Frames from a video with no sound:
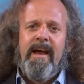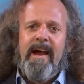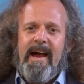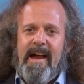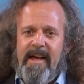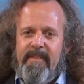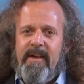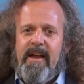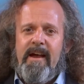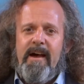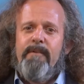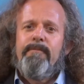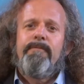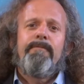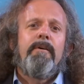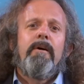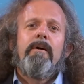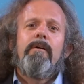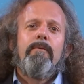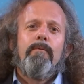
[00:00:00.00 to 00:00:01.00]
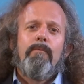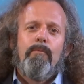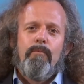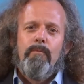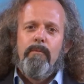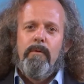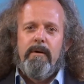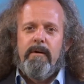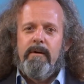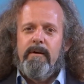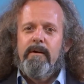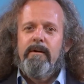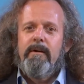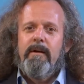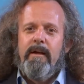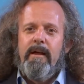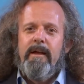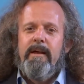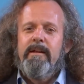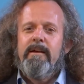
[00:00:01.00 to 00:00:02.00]
and they have
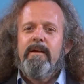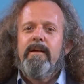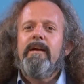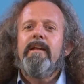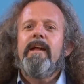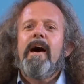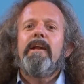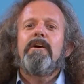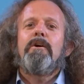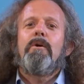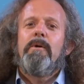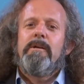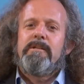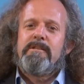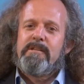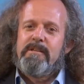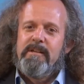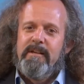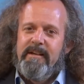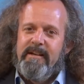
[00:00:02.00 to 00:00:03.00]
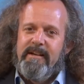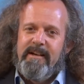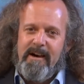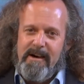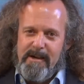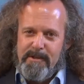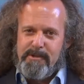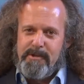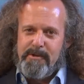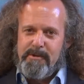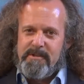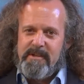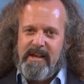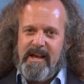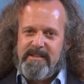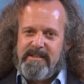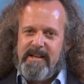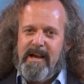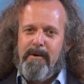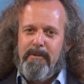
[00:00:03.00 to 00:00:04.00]
inadequate answers
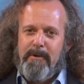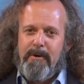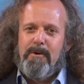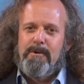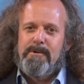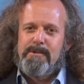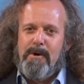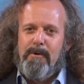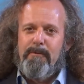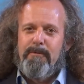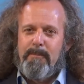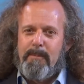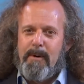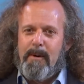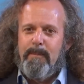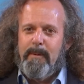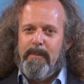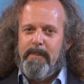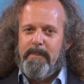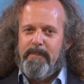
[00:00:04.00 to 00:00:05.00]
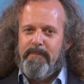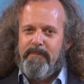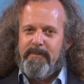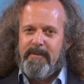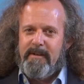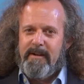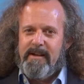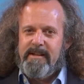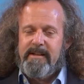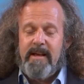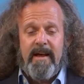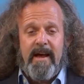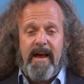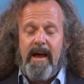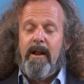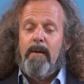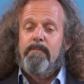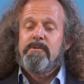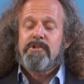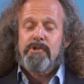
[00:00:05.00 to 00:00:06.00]
as to how they're going to solve the problem. Right?
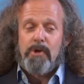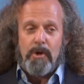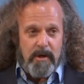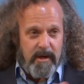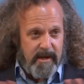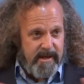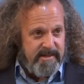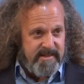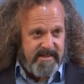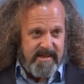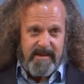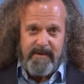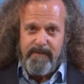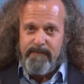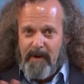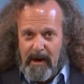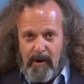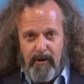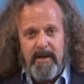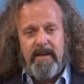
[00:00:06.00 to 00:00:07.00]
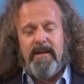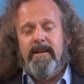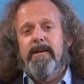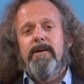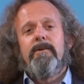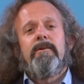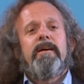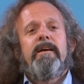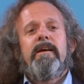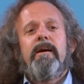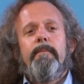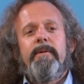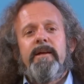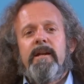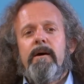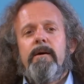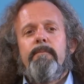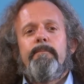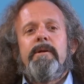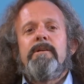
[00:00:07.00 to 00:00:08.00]
And I'm certainly seeing very clearly,
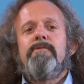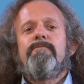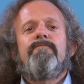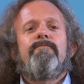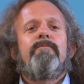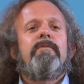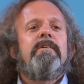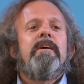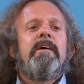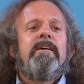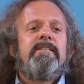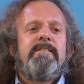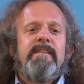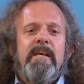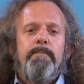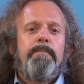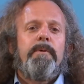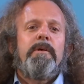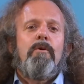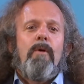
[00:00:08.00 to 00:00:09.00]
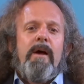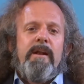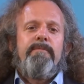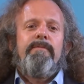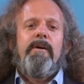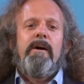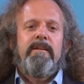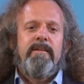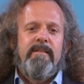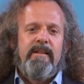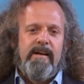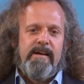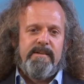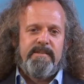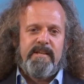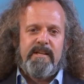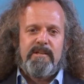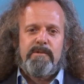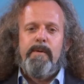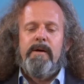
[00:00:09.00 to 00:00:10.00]
I've been deeply gratified in the
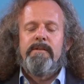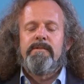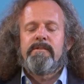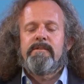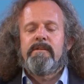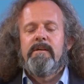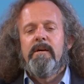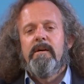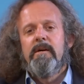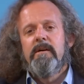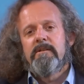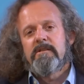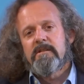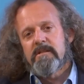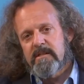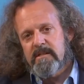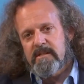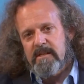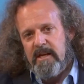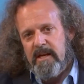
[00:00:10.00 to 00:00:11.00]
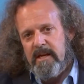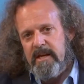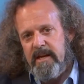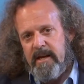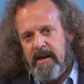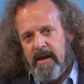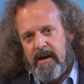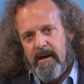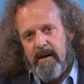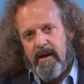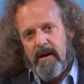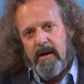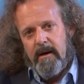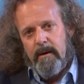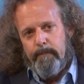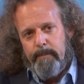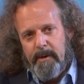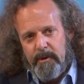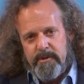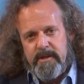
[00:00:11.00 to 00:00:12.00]
last 6 months to see
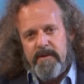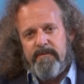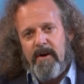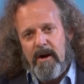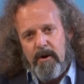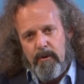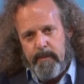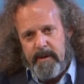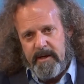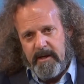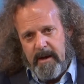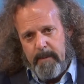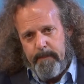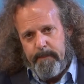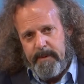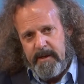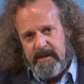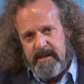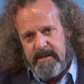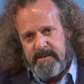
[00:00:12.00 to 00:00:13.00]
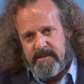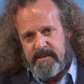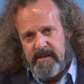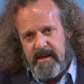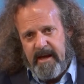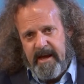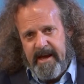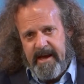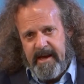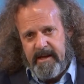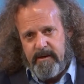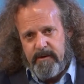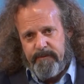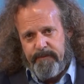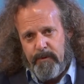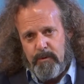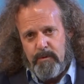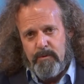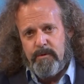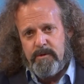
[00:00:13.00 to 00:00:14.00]
built environment companies and
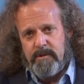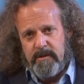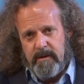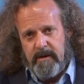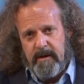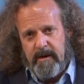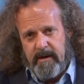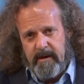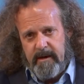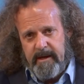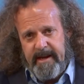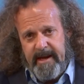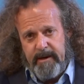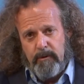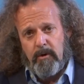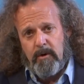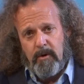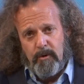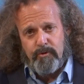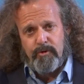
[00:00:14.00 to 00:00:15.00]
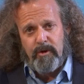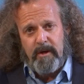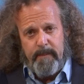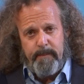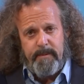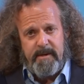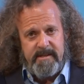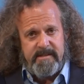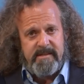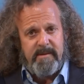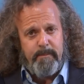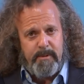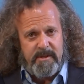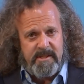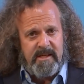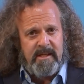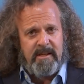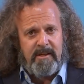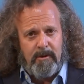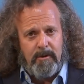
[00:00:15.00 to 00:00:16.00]
food and agriculture companies in
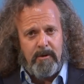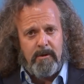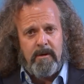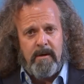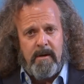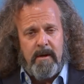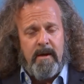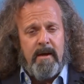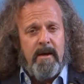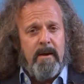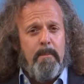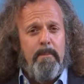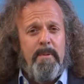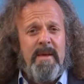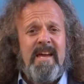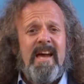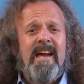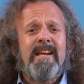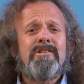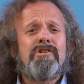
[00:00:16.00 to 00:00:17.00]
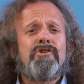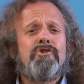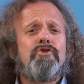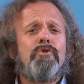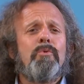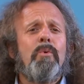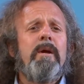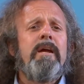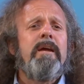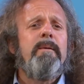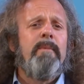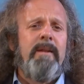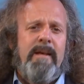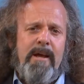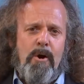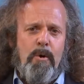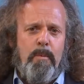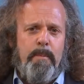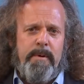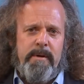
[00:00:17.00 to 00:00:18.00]
particular be
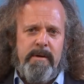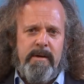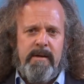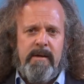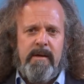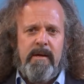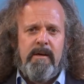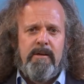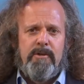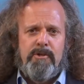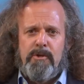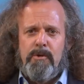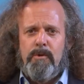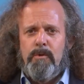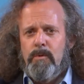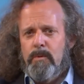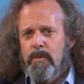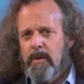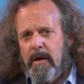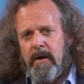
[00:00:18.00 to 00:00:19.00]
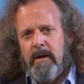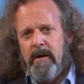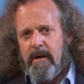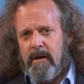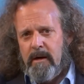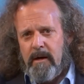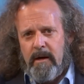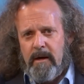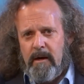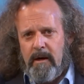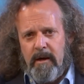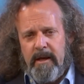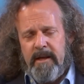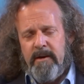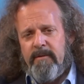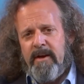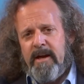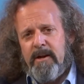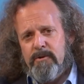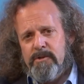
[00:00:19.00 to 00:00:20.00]
extremely open to
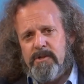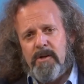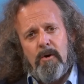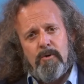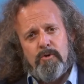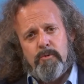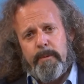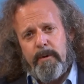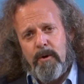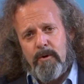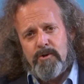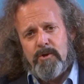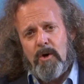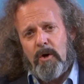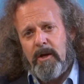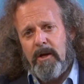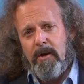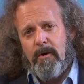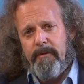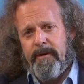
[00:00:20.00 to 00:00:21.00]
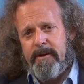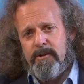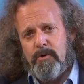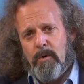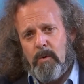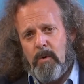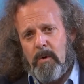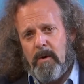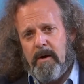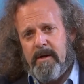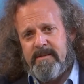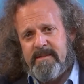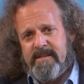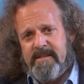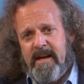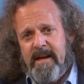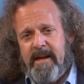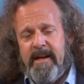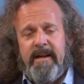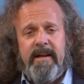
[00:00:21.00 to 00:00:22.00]
innovators and entrepreneurs knocking on their door and
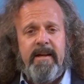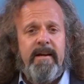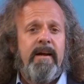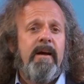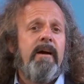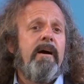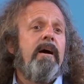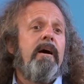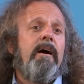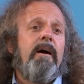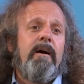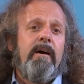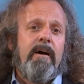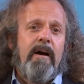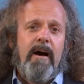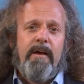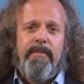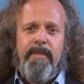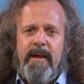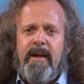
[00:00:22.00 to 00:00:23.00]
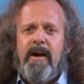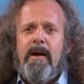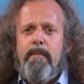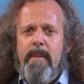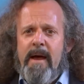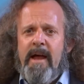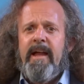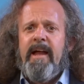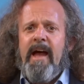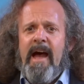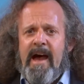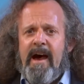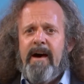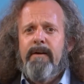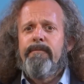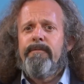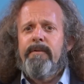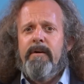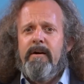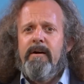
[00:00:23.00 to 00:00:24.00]
saying, I think I may
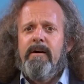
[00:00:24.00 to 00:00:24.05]
have